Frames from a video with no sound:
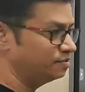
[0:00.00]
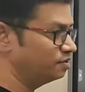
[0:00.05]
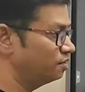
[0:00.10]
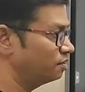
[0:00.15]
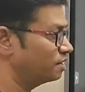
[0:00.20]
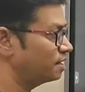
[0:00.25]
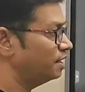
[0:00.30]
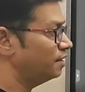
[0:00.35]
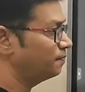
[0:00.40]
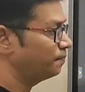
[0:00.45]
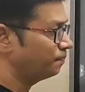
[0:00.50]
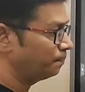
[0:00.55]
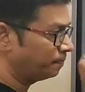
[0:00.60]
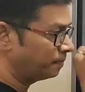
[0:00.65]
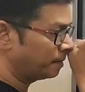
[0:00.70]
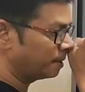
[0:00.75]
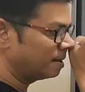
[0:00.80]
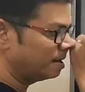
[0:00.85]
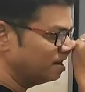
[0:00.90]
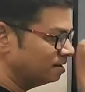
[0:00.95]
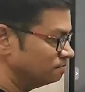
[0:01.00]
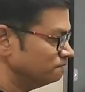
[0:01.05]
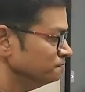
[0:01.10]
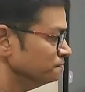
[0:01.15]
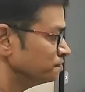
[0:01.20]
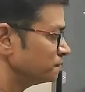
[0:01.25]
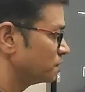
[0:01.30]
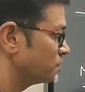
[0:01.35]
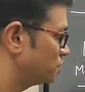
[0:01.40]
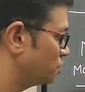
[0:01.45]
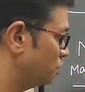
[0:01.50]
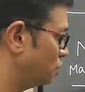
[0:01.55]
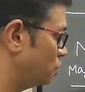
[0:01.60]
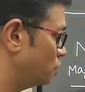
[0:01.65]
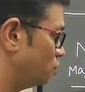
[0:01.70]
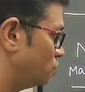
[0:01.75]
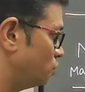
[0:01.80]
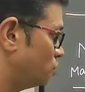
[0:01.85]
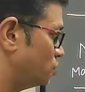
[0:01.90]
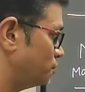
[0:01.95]
Okay,
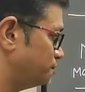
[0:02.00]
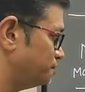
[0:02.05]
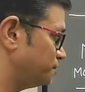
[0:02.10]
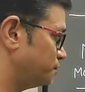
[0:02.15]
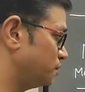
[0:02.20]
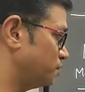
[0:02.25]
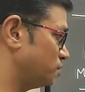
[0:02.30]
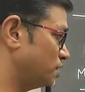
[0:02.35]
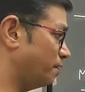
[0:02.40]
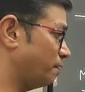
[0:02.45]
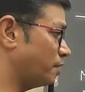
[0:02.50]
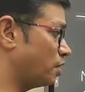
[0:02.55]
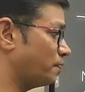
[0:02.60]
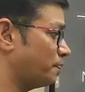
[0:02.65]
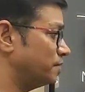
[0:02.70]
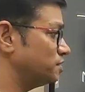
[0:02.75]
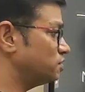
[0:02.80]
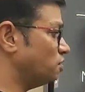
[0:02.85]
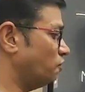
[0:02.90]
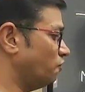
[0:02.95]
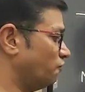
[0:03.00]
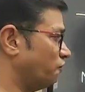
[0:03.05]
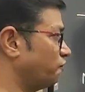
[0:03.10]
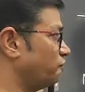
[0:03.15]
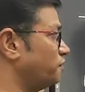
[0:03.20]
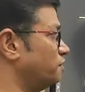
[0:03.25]
so the purpose of